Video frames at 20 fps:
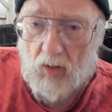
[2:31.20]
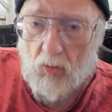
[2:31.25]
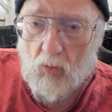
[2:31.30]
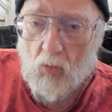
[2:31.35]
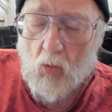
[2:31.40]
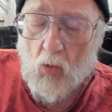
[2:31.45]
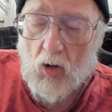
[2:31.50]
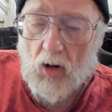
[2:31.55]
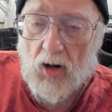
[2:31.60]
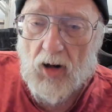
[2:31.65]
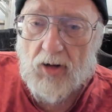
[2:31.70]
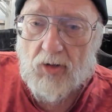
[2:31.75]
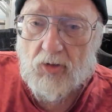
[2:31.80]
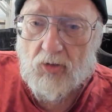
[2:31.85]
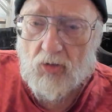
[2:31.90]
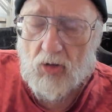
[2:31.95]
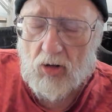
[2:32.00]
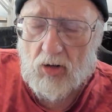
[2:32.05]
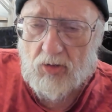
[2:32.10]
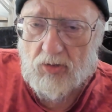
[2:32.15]
when I
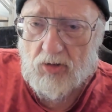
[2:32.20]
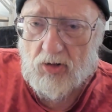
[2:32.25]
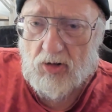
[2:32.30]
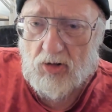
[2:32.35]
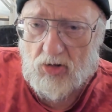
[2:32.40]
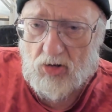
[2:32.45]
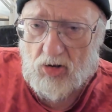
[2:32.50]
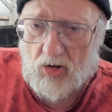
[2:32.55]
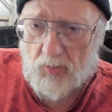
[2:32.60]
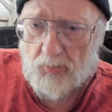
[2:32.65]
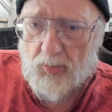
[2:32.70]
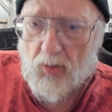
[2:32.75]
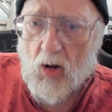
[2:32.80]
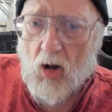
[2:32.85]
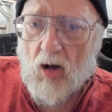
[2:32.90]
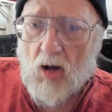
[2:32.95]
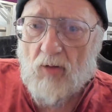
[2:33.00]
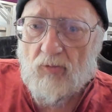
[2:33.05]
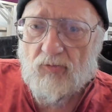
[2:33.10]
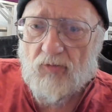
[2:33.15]
took the chip
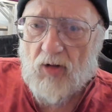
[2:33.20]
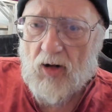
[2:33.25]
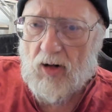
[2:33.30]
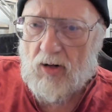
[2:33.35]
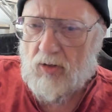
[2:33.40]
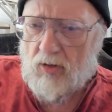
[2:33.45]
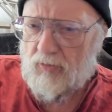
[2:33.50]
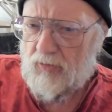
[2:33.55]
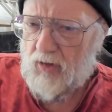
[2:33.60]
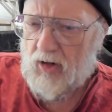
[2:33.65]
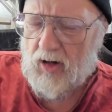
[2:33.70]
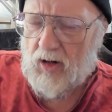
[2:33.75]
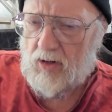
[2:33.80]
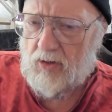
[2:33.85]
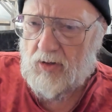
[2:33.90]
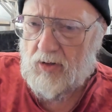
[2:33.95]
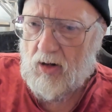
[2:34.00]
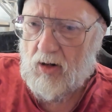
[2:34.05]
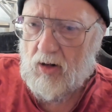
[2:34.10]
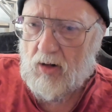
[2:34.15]
off, I don't think I
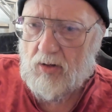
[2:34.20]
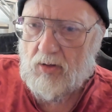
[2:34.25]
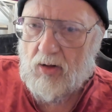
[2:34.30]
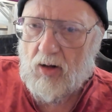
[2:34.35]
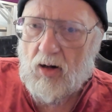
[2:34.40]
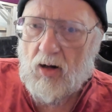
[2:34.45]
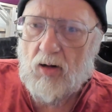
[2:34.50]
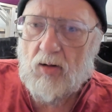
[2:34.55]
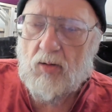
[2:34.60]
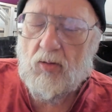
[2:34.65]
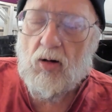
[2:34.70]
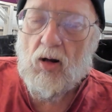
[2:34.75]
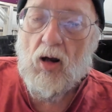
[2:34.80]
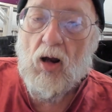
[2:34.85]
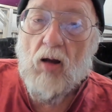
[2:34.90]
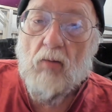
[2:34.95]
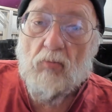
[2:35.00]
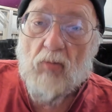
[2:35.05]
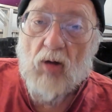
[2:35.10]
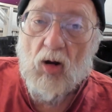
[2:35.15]
did it then,
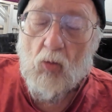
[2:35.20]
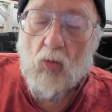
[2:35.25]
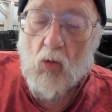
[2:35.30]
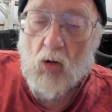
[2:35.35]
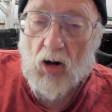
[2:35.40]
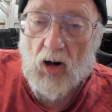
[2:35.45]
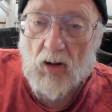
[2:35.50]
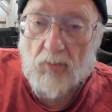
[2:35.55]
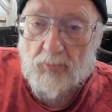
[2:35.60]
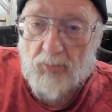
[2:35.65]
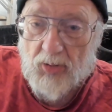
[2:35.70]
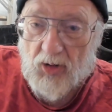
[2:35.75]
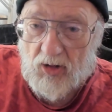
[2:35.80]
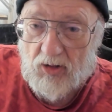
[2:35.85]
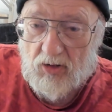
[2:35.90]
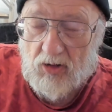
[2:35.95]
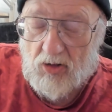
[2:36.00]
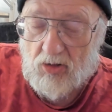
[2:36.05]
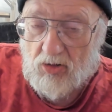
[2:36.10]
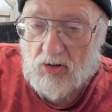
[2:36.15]
but when I
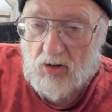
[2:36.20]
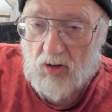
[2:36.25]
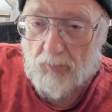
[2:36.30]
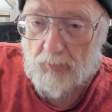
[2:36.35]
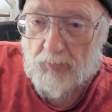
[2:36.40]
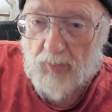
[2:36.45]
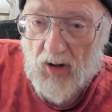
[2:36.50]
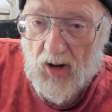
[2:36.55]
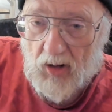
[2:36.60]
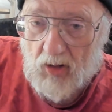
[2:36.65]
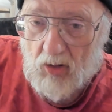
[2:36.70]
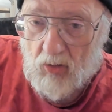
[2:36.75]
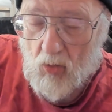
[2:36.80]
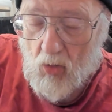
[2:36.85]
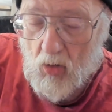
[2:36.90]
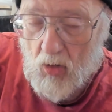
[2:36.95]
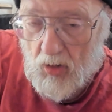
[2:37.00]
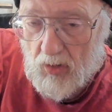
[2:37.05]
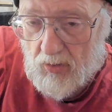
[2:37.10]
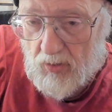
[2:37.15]
put the chip back
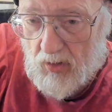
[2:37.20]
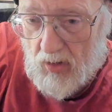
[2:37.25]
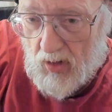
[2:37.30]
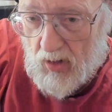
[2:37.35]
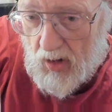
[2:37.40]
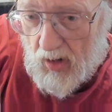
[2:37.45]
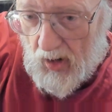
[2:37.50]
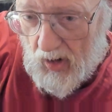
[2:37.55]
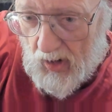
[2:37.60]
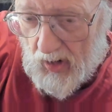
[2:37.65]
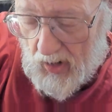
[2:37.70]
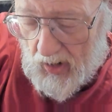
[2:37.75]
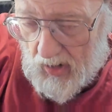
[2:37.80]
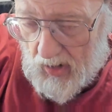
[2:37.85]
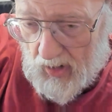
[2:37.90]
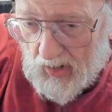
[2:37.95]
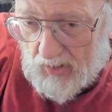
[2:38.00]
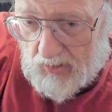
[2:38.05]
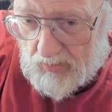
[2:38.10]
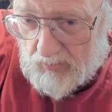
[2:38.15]
on,
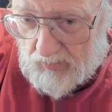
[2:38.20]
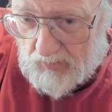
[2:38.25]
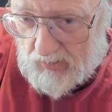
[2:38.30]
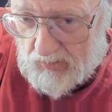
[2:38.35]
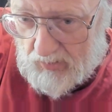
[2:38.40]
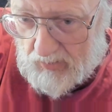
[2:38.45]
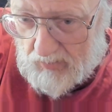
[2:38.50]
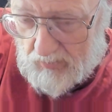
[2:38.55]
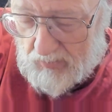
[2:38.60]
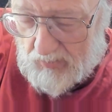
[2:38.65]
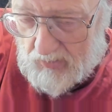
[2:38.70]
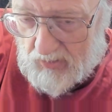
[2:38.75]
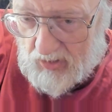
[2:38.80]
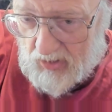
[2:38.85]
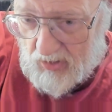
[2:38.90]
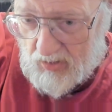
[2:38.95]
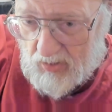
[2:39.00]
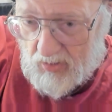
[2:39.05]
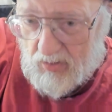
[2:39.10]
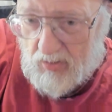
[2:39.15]
I
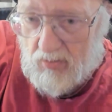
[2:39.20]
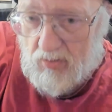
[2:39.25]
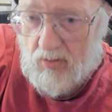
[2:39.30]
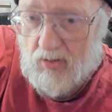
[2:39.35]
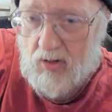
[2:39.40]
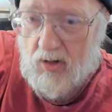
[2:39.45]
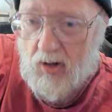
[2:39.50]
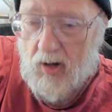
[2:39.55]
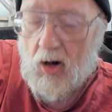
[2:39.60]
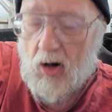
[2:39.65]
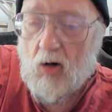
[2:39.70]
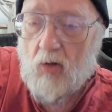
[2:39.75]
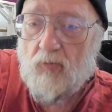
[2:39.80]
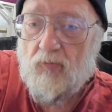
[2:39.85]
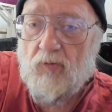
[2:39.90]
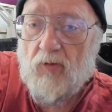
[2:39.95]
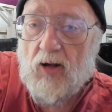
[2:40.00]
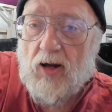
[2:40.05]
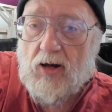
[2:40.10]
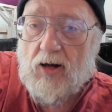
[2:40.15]
didn't
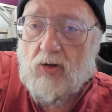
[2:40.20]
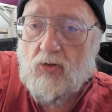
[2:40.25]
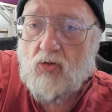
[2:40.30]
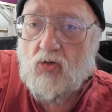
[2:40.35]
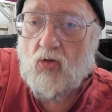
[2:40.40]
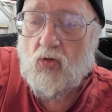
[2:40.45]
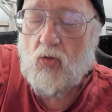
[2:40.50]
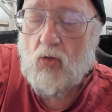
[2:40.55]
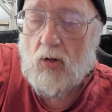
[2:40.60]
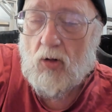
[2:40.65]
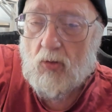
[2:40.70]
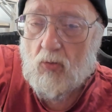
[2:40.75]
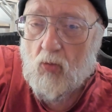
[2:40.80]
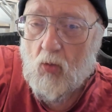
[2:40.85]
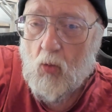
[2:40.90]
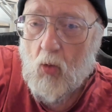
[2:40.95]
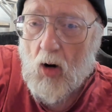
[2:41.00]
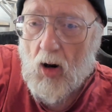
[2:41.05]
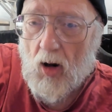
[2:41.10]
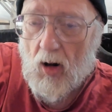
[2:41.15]
carefully do it
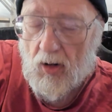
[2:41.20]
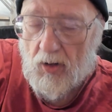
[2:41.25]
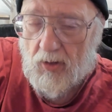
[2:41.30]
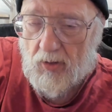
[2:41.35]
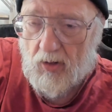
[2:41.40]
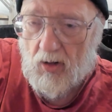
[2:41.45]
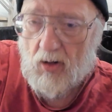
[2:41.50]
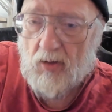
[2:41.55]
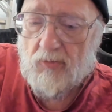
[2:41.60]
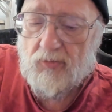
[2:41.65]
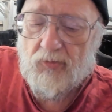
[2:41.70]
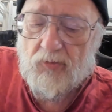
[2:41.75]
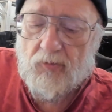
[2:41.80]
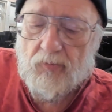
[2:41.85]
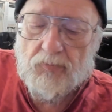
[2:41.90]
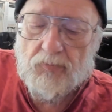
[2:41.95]
well enough